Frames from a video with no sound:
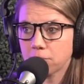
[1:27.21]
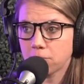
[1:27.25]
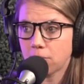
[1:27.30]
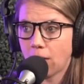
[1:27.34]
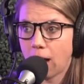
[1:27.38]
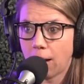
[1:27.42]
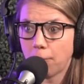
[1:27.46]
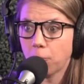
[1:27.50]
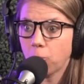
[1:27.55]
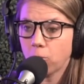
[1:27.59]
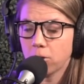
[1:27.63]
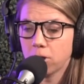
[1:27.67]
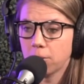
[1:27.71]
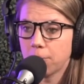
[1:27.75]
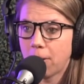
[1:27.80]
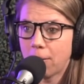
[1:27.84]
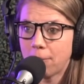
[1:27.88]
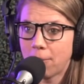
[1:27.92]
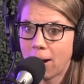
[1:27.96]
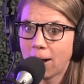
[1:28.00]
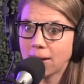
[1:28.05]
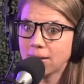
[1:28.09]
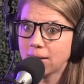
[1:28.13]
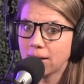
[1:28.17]
I'm worried about
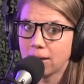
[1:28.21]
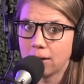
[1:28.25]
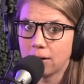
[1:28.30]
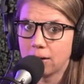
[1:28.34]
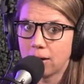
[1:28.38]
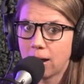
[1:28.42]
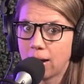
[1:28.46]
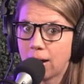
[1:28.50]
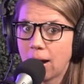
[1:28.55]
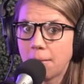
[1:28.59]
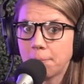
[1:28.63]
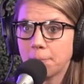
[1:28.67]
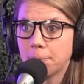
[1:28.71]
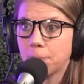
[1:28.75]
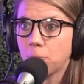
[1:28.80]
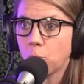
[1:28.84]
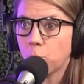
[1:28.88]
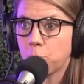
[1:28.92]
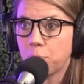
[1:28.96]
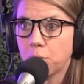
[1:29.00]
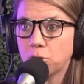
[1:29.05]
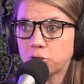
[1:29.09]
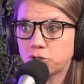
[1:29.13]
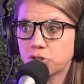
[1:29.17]
my kid, and I'm
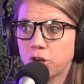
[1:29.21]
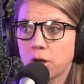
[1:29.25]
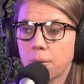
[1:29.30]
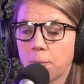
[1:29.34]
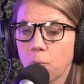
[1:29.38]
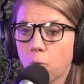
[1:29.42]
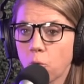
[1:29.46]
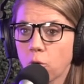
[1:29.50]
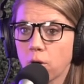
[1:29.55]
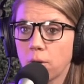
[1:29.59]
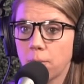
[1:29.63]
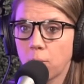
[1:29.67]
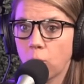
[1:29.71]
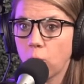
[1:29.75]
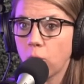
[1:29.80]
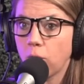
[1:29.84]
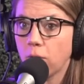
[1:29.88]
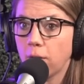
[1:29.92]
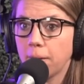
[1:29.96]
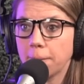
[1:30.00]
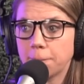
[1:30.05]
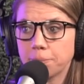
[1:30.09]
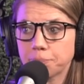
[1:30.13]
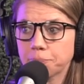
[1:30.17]
pushing more and
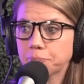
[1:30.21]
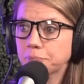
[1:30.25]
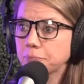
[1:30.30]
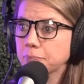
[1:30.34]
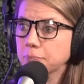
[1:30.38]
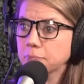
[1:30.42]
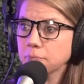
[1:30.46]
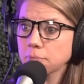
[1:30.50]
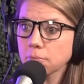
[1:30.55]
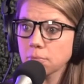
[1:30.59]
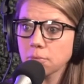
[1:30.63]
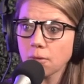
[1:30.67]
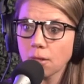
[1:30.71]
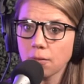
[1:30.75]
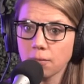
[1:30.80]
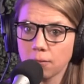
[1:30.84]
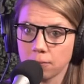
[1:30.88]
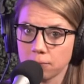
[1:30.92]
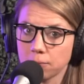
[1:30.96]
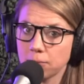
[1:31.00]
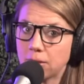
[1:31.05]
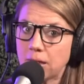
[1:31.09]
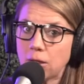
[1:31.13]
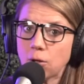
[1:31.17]
more.
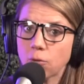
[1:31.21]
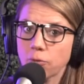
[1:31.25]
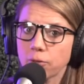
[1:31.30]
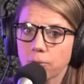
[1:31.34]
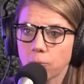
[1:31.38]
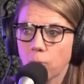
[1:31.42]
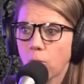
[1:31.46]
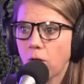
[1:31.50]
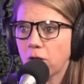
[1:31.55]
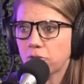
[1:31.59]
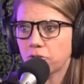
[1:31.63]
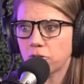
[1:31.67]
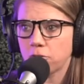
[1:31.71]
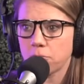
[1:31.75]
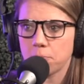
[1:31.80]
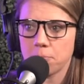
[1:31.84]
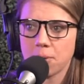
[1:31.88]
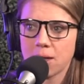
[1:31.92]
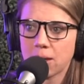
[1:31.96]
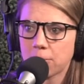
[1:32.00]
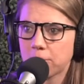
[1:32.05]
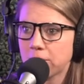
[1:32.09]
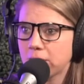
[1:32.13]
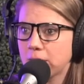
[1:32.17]
He only watches
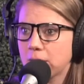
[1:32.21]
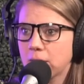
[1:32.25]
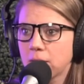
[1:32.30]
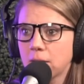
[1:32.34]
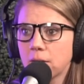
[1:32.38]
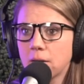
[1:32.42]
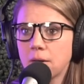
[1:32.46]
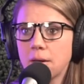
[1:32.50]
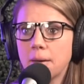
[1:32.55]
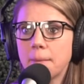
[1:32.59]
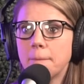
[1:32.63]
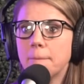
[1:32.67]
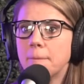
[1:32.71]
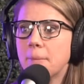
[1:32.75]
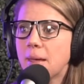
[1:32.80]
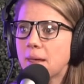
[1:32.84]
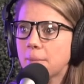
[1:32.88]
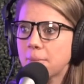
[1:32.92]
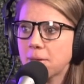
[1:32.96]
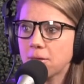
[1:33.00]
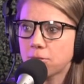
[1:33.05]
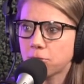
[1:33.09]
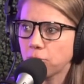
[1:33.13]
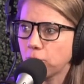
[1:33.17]
maybe,
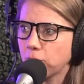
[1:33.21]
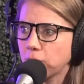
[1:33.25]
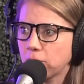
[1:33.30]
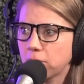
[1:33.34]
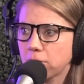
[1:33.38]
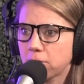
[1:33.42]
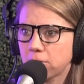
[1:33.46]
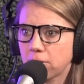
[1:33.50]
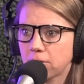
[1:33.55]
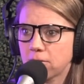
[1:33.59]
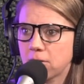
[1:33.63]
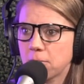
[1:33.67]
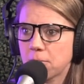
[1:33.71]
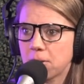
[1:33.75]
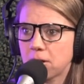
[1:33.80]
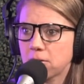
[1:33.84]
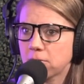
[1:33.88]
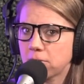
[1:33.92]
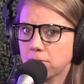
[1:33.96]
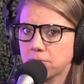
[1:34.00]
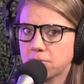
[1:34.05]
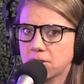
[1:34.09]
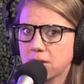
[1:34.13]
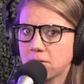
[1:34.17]
maybe thirty to sixty
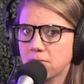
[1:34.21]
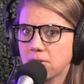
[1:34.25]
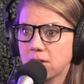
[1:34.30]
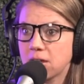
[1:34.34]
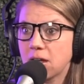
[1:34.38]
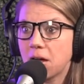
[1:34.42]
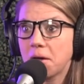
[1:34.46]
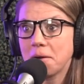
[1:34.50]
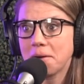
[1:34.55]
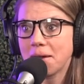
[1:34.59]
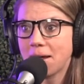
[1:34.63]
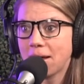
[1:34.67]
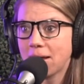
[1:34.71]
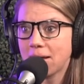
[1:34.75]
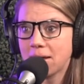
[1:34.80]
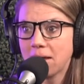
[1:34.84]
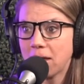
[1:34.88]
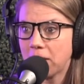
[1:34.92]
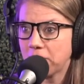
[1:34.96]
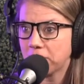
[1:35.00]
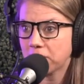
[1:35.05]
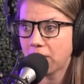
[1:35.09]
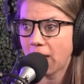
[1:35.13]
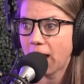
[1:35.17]
minutes of T V a day,
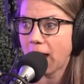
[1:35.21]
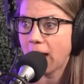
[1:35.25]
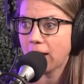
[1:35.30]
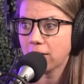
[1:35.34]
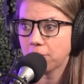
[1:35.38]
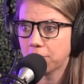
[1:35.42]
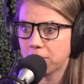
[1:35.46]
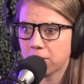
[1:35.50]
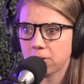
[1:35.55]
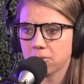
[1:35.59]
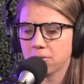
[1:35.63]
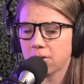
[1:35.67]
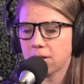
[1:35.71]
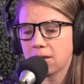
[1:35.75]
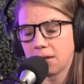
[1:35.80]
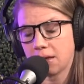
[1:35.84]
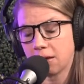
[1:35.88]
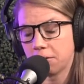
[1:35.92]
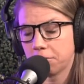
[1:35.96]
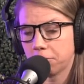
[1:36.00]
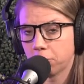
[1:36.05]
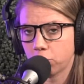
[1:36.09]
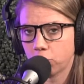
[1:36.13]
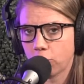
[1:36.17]
if that, because like he
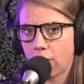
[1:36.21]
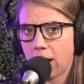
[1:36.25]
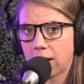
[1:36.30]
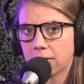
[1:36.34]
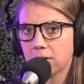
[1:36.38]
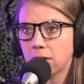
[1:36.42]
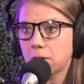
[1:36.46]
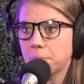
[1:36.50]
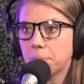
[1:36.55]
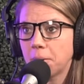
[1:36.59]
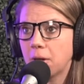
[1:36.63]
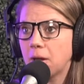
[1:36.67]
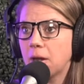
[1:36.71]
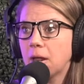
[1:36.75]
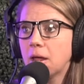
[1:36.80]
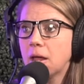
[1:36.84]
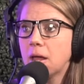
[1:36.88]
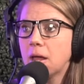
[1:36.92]
gets distracted. But